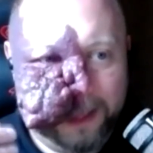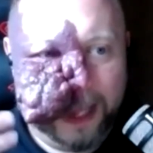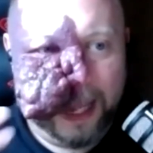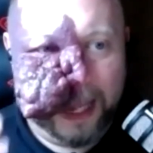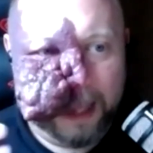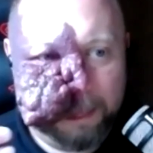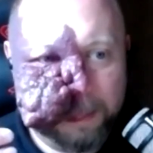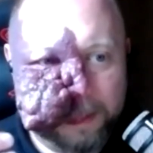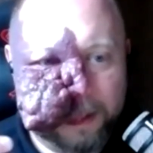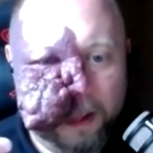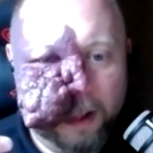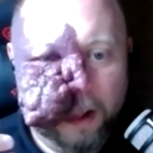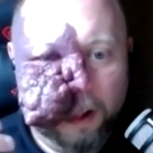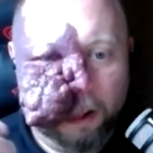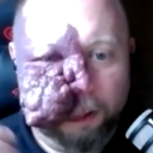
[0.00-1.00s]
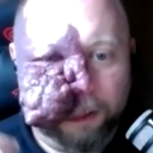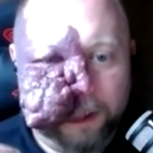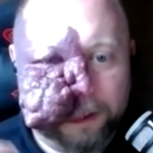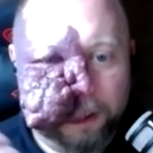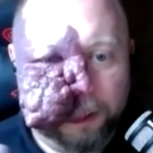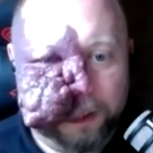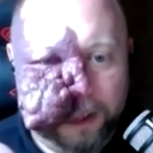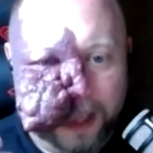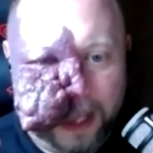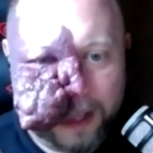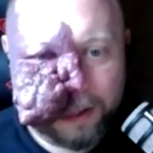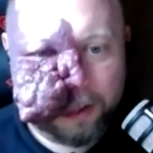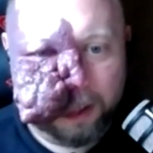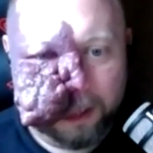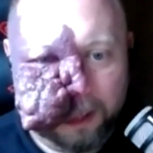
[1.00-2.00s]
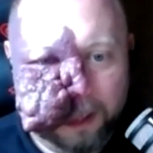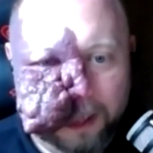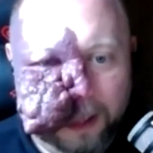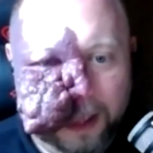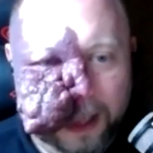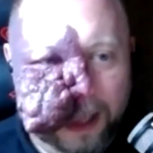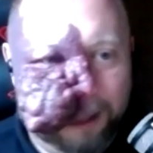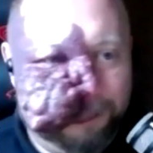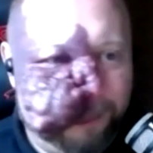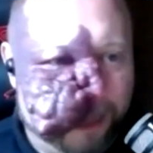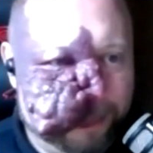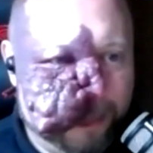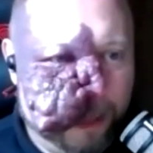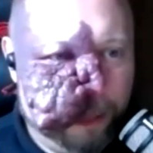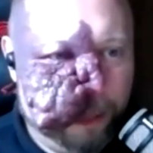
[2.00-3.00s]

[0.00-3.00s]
games of association. If I tell